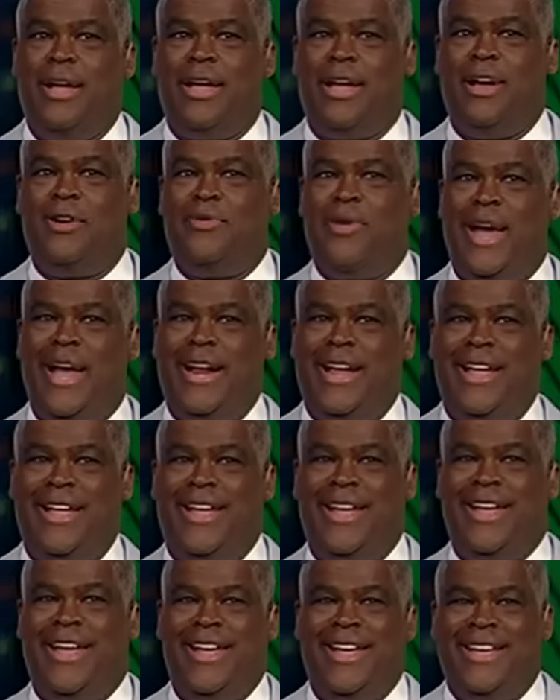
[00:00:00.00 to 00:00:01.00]
Get ready.
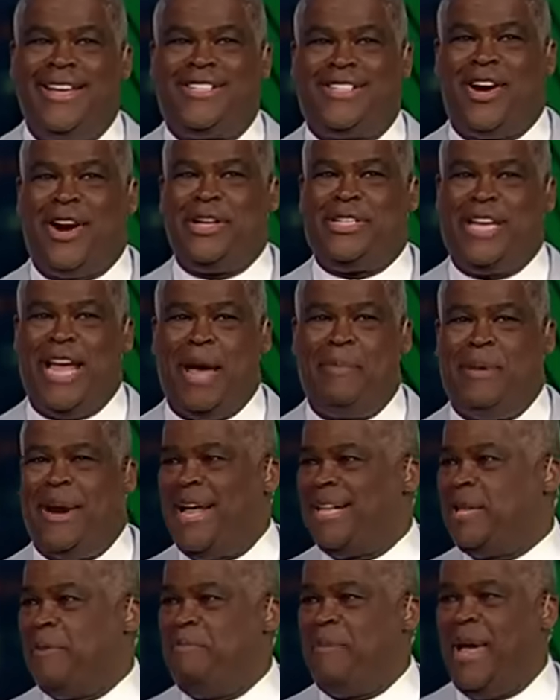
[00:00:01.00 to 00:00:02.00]
Start tamping
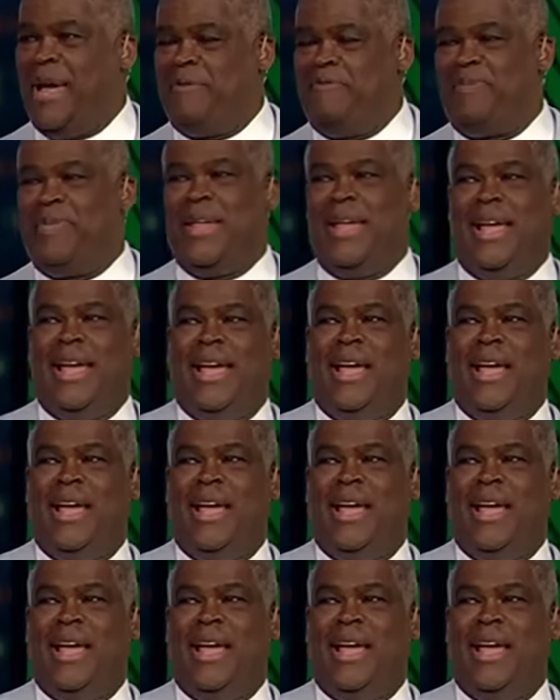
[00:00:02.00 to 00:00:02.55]
at the bit.